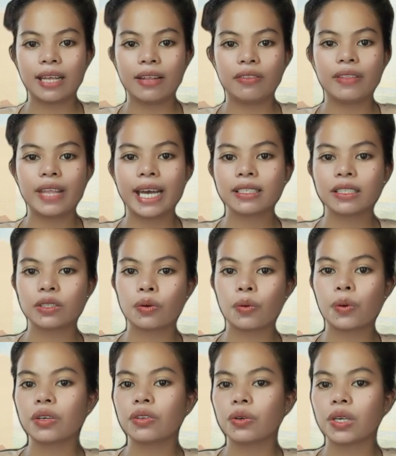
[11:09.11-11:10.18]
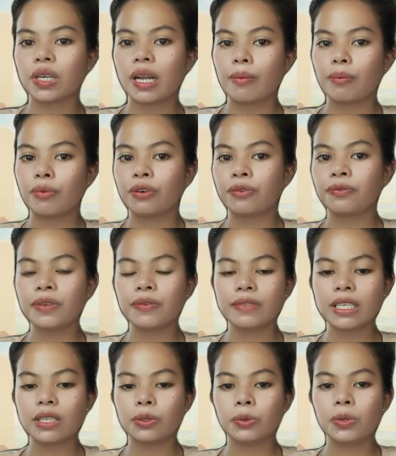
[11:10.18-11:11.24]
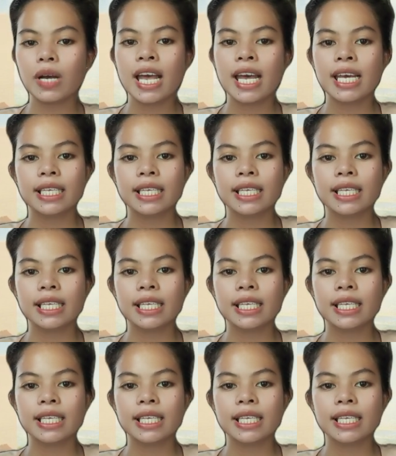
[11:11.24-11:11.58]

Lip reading: in Text Order number 52,